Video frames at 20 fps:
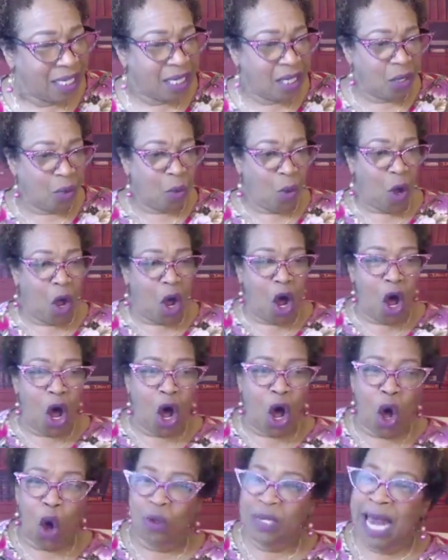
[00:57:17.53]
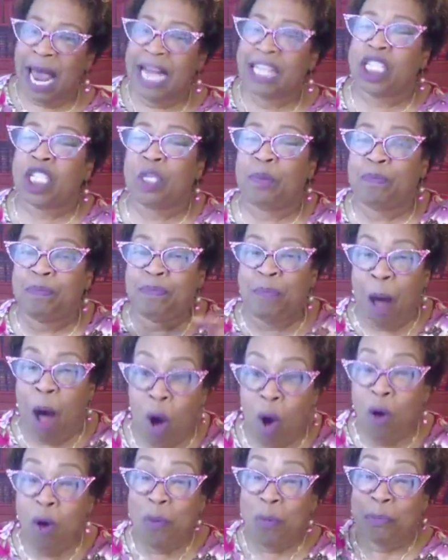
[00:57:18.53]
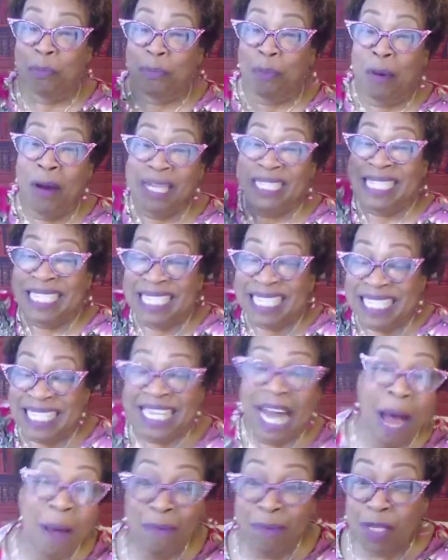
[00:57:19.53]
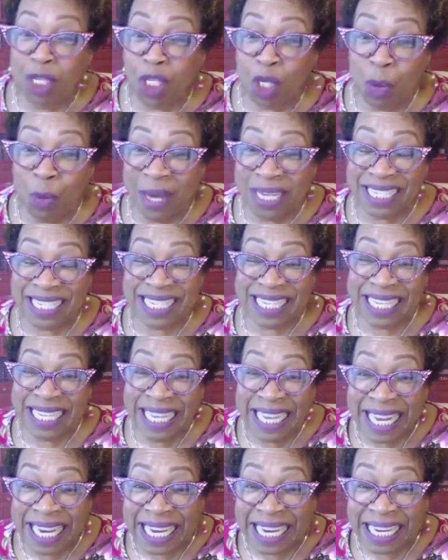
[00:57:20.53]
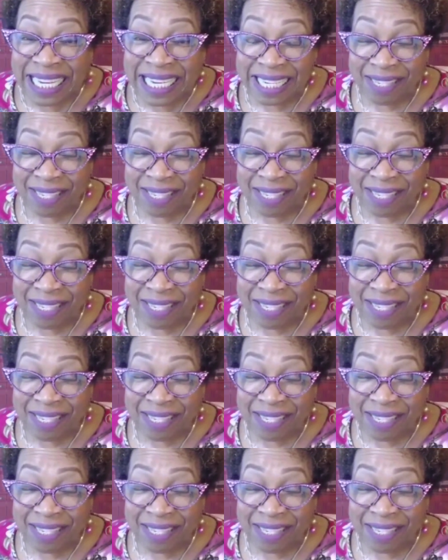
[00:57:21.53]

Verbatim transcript: Woo! They spoke presumptuously.